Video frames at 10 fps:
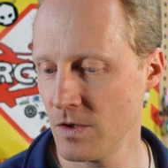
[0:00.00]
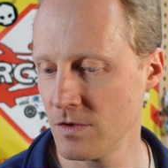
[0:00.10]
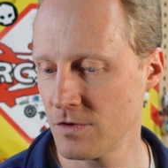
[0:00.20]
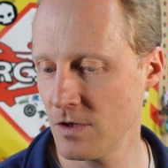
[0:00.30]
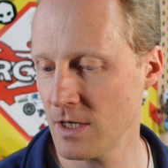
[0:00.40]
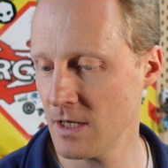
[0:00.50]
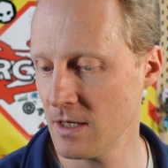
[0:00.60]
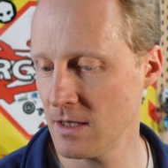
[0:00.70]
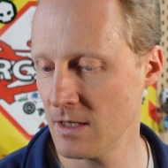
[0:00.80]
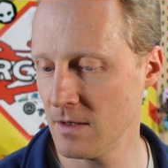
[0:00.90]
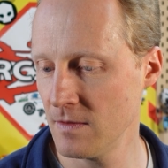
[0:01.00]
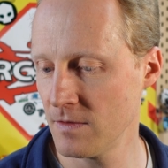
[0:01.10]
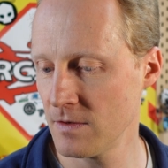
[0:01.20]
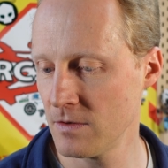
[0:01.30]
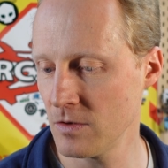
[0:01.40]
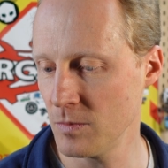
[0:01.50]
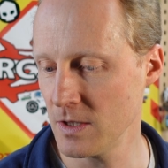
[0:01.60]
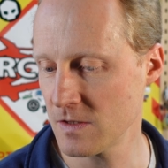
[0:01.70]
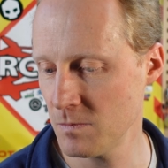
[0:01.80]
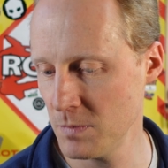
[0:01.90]
Serdar and
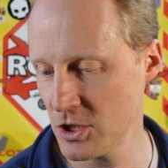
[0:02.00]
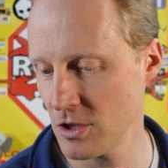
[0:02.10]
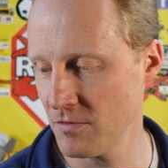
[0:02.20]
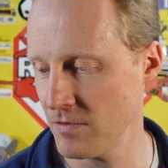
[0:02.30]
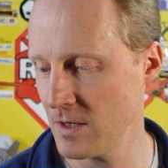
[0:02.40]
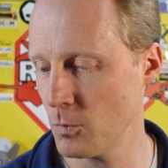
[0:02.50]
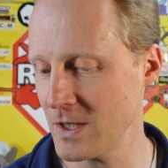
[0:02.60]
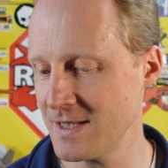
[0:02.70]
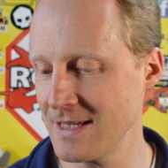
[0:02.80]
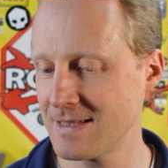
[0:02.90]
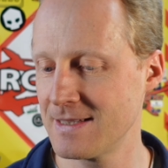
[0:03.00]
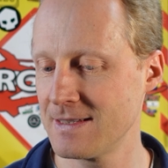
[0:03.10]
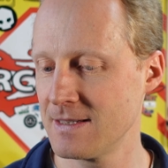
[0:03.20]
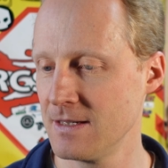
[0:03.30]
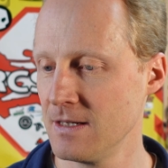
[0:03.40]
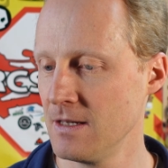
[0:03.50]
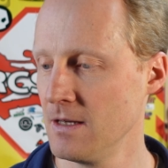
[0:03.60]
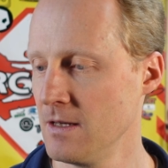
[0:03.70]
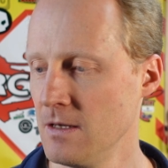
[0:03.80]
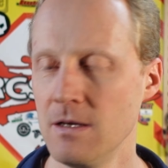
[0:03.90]
Tobias Bischoff and Wesness.
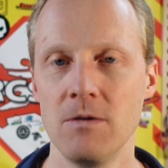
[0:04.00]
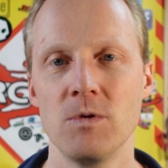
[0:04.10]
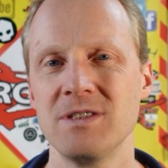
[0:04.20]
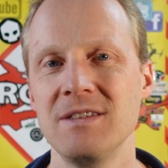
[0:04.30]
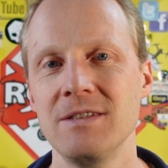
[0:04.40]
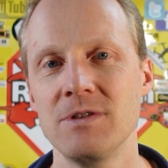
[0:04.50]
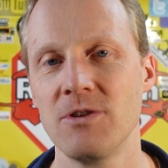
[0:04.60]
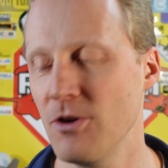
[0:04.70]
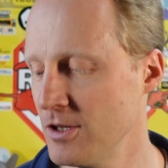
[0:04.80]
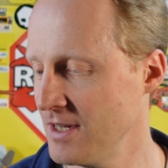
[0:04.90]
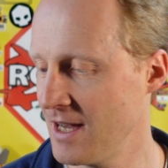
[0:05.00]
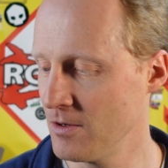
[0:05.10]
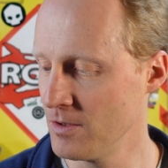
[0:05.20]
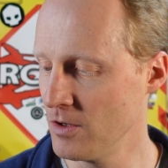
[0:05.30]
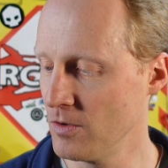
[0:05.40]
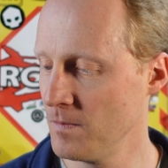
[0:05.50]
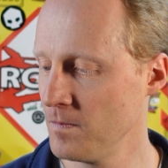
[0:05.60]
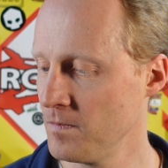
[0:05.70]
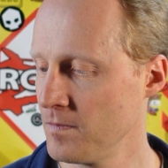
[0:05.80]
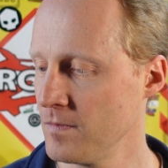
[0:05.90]
Was this even 30? I don't know.
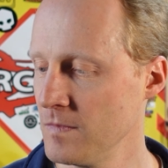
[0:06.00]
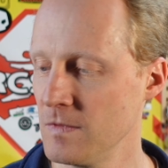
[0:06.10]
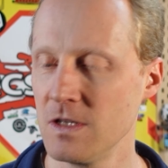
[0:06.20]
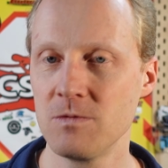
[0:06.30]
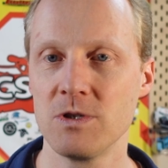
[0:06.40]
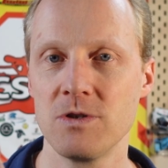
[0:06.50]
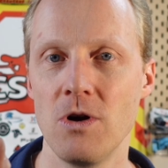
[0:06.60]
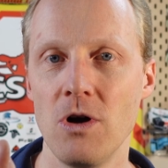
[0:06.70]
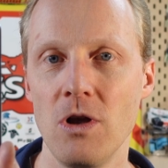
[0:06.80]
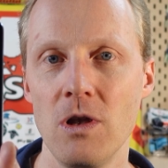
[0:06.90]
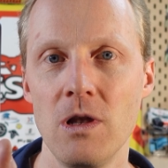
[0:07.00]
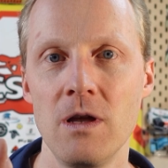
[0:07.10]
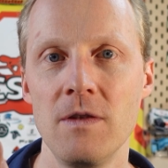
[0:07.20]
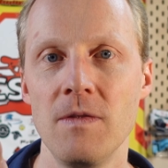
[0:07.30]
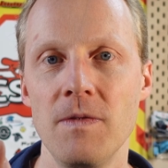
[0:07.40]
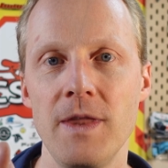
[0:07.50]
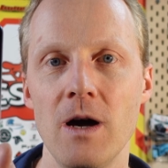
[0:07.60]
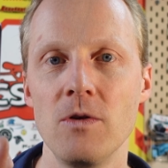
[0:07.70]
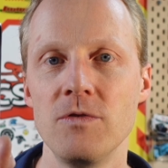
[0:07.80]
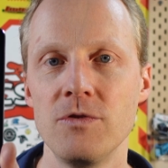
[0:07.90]
This was all
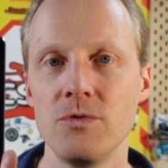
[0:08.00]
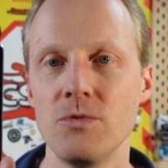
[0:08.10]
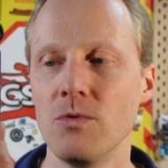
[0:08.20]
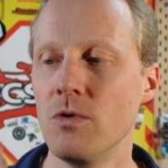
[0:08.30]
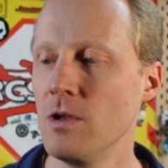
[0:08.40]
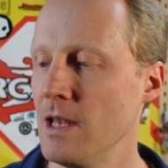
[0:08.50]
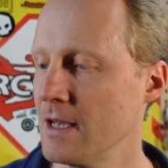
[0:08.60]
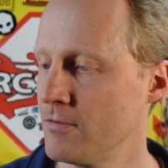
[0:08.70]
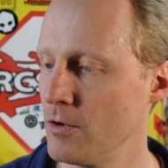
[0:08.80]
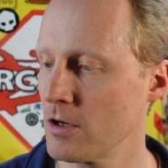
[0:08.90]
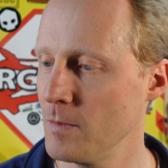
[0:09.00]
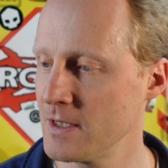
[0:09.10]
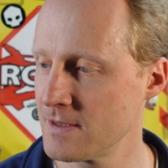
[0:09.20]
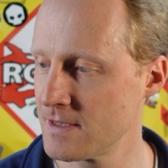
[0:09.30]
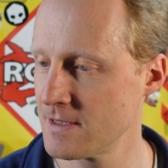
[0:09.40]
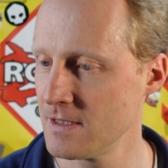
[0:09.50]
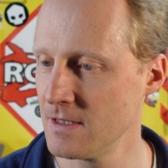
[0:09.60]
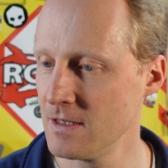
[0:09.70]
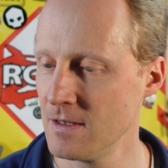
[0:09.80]
down to like 4 comments.